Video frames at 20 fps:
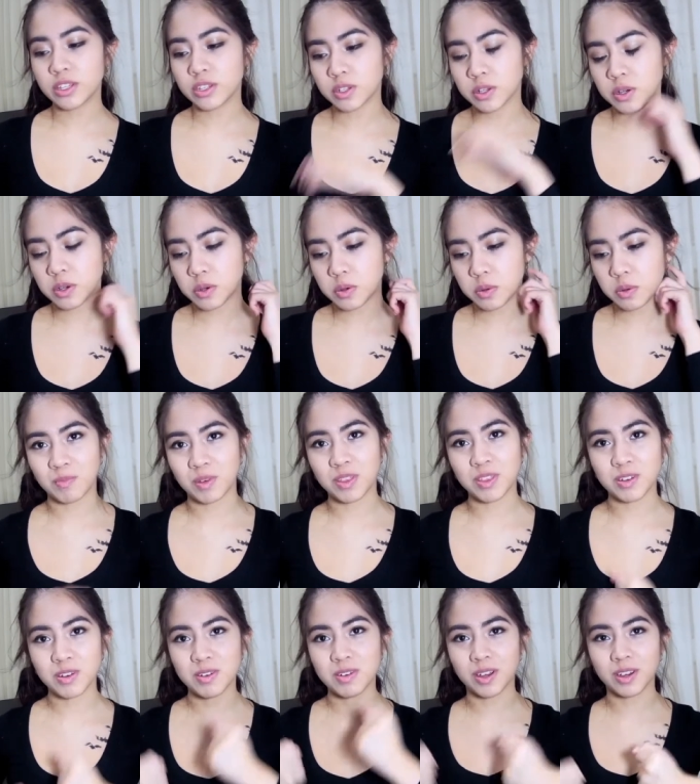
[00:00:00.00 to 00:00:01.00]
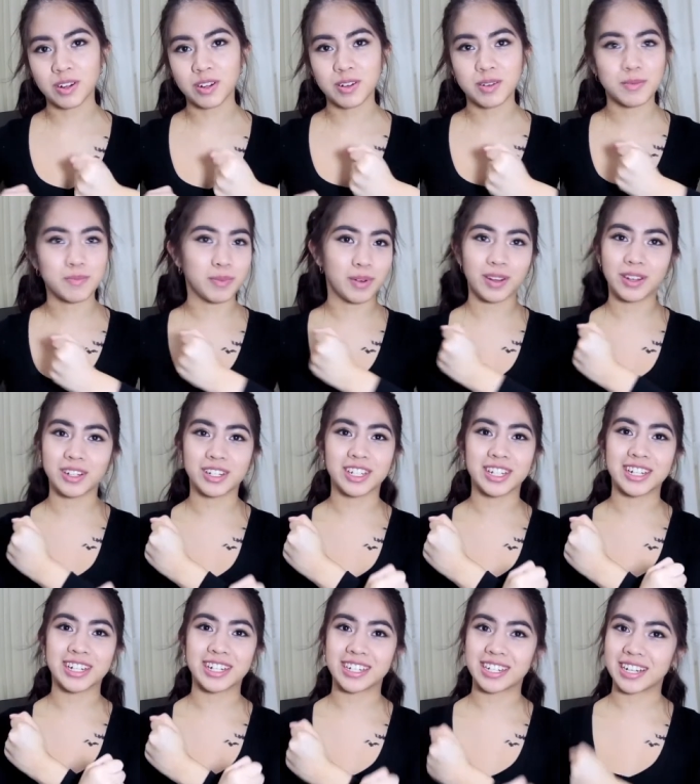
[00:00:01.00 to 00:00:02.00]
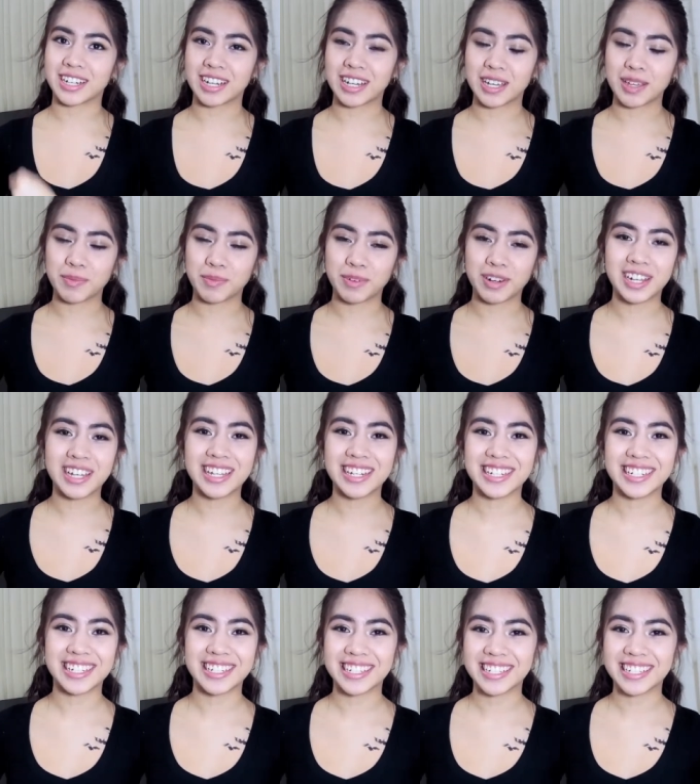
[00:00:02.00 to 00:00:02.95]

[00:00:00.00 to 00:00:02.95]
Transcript: so mother-daughter bonding time, right?